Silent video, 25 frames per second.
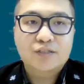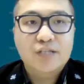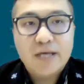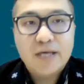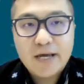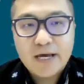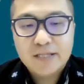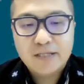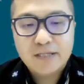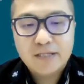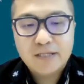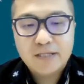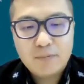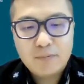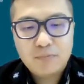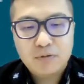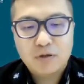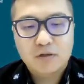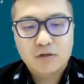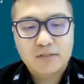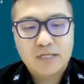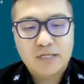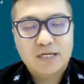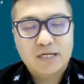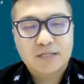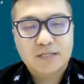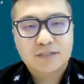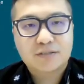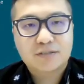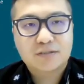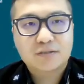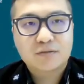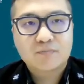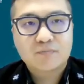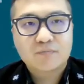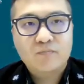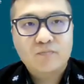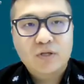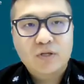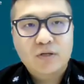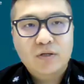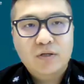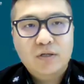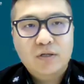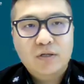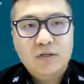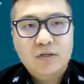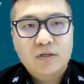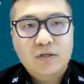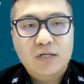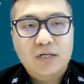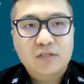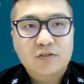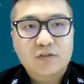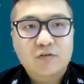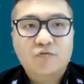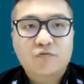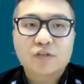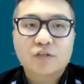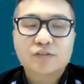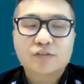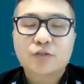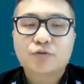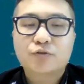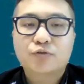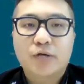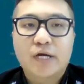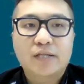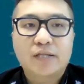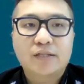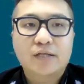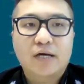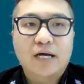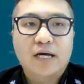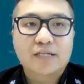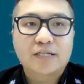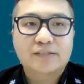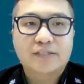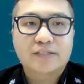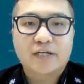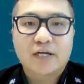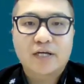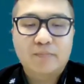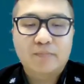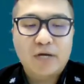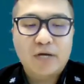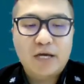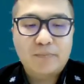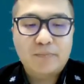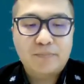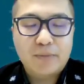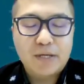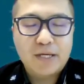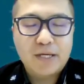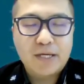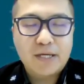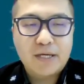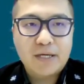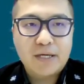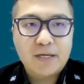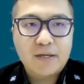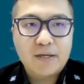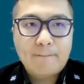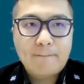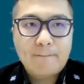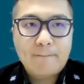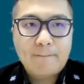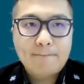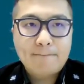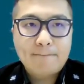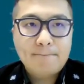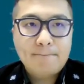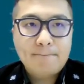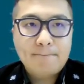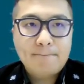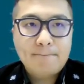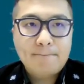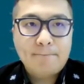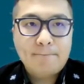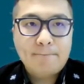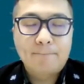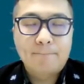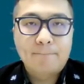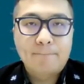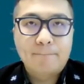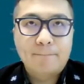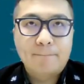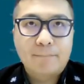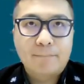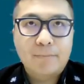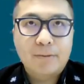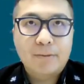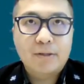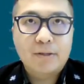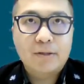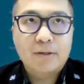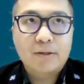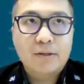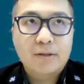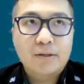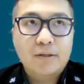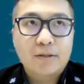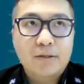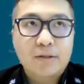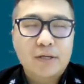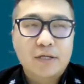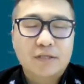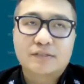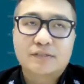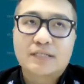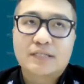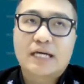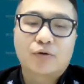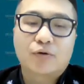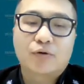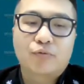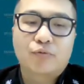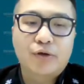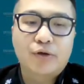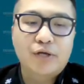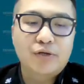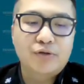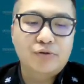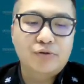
C&I products. The first trend I think maybe is that